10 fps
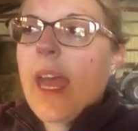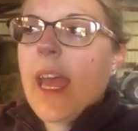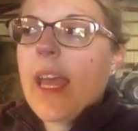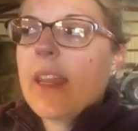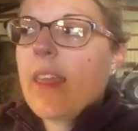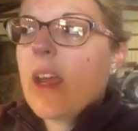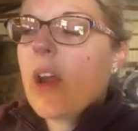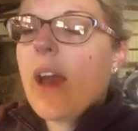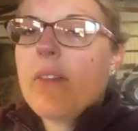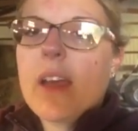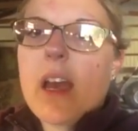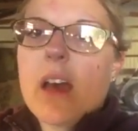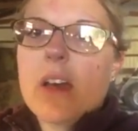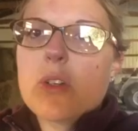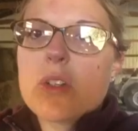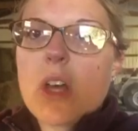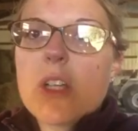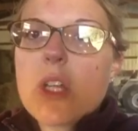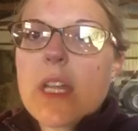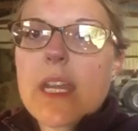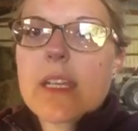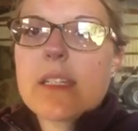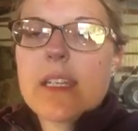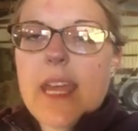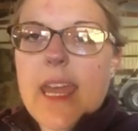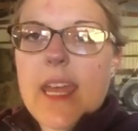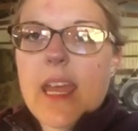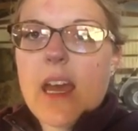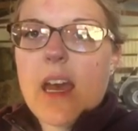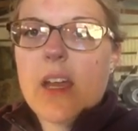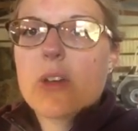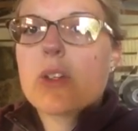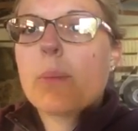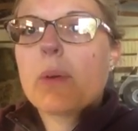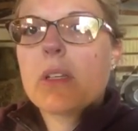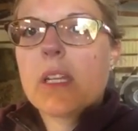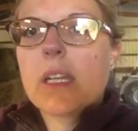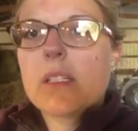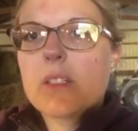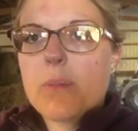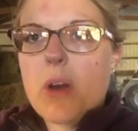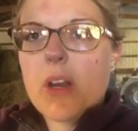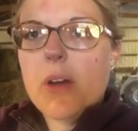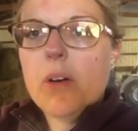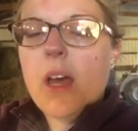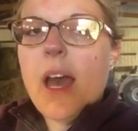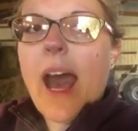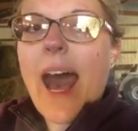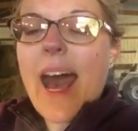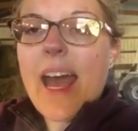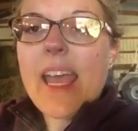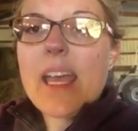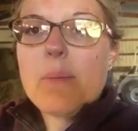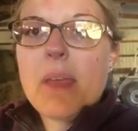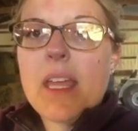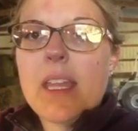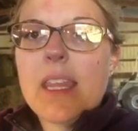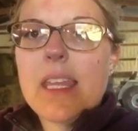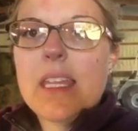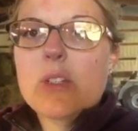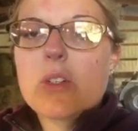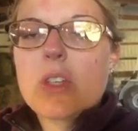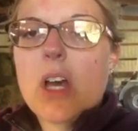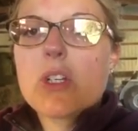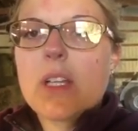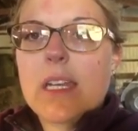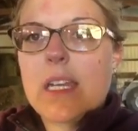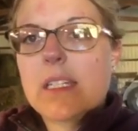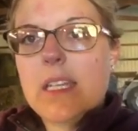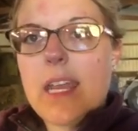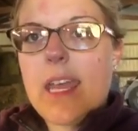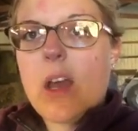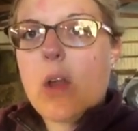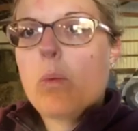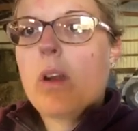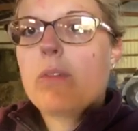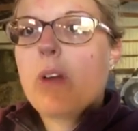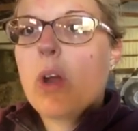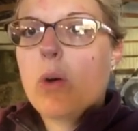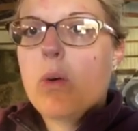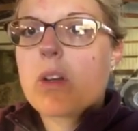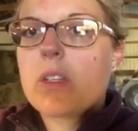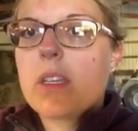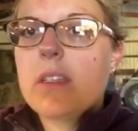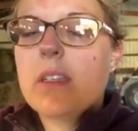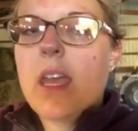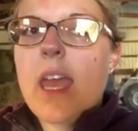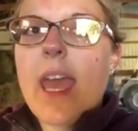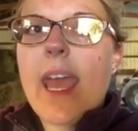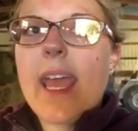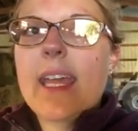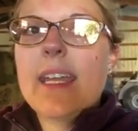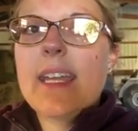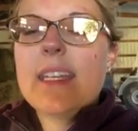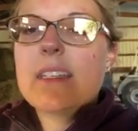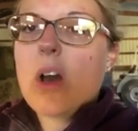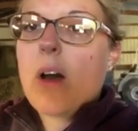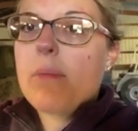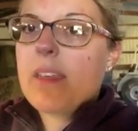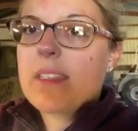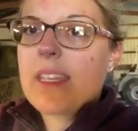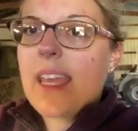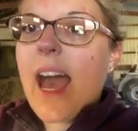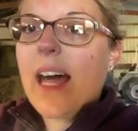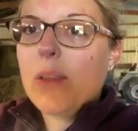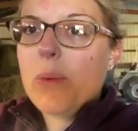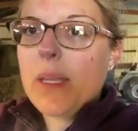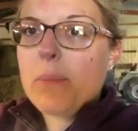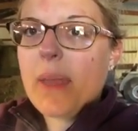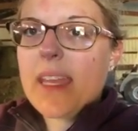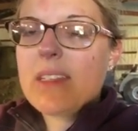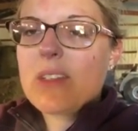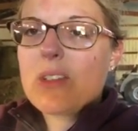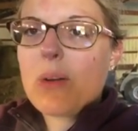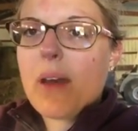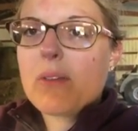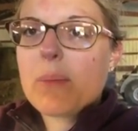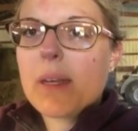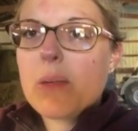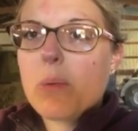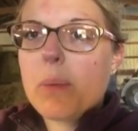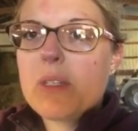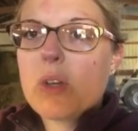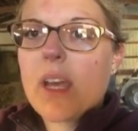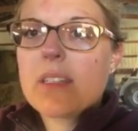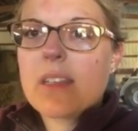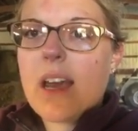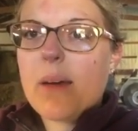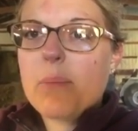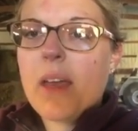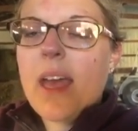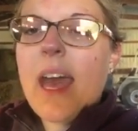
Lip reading: And they are having a dressage clinic today, a hunter jumper clinic tomorrow. I am in the dressage clinic today on one of her horses, and it is obviously Halloween based, so everybody will be dressed up.